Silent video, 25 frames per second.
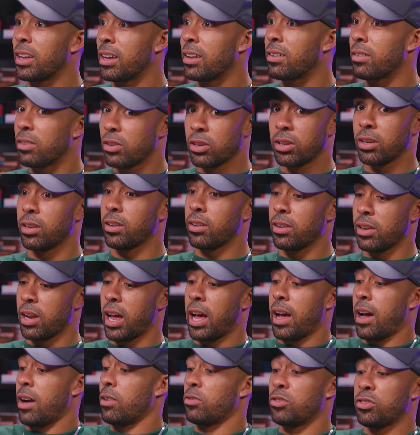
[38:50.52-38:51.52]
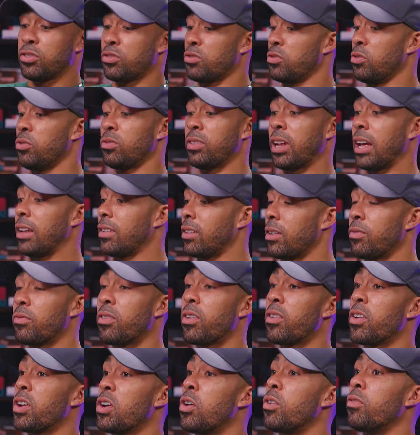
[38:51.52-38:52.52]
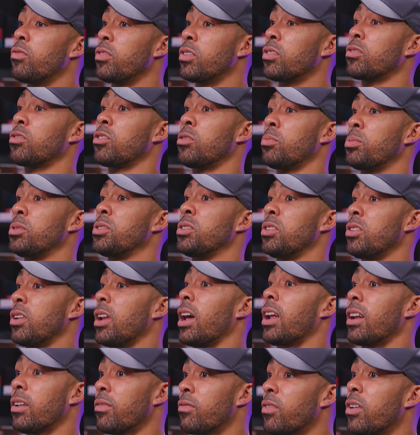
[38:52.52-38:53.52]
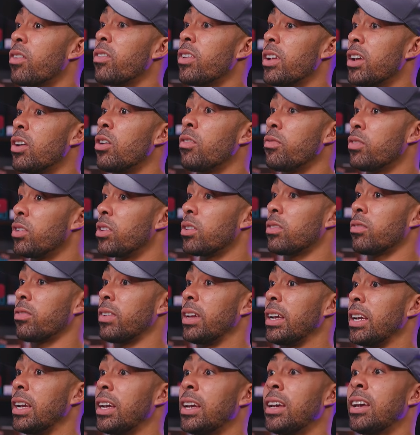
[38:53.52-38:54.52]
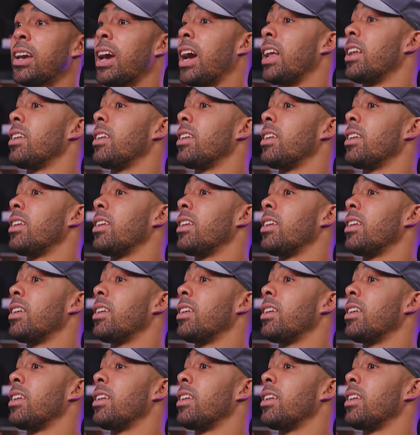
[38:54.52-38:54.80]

Look at that. I'll just use that as the very obvious, like the very obvious thing.